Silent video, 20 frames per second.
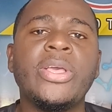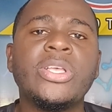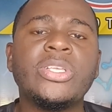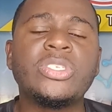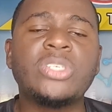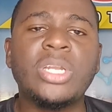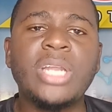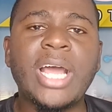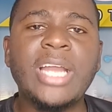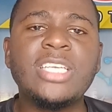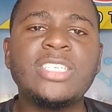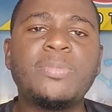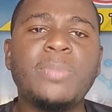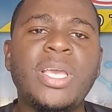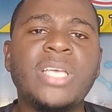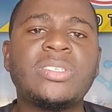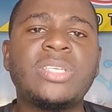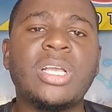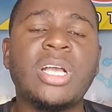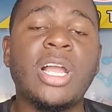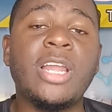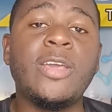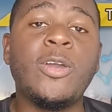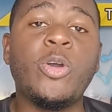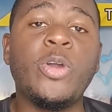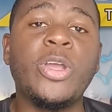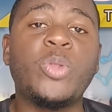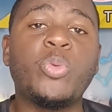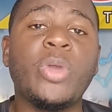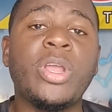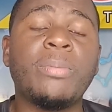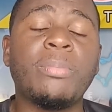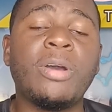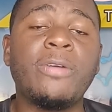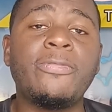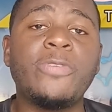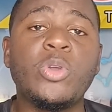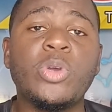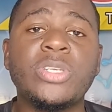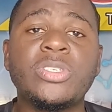So that is basically how it went, my
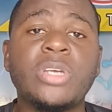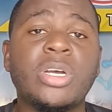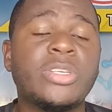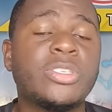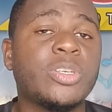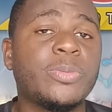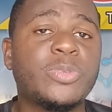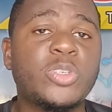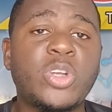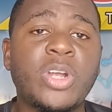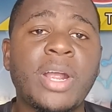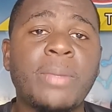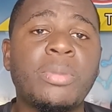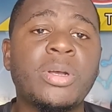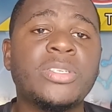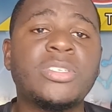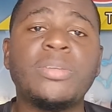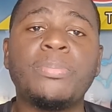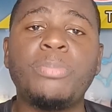viewers and subscribers.